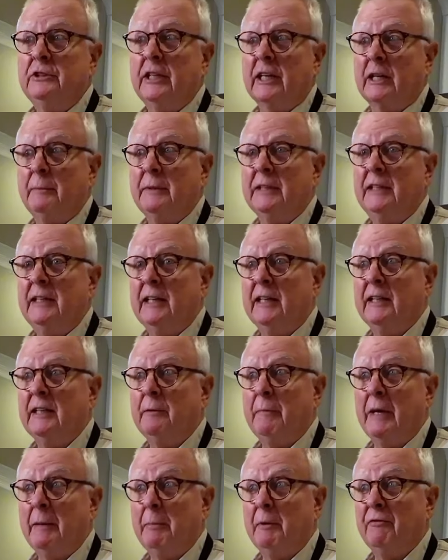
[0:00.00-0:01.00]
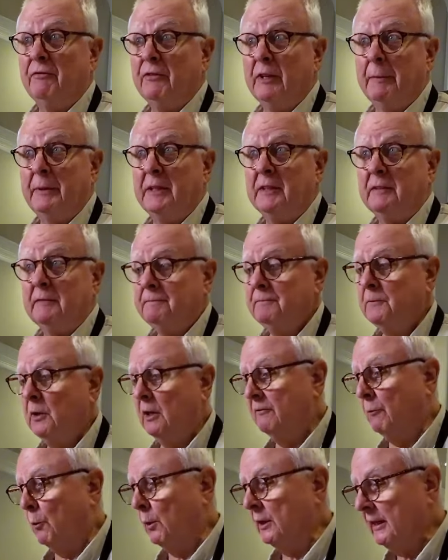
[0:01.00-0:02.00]
check them again and maybe flip it
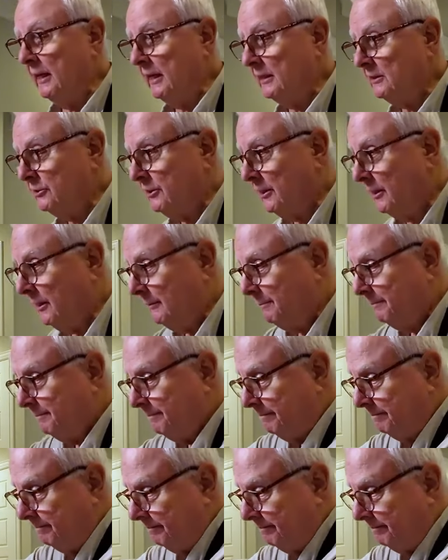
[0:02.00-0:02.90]
one last time.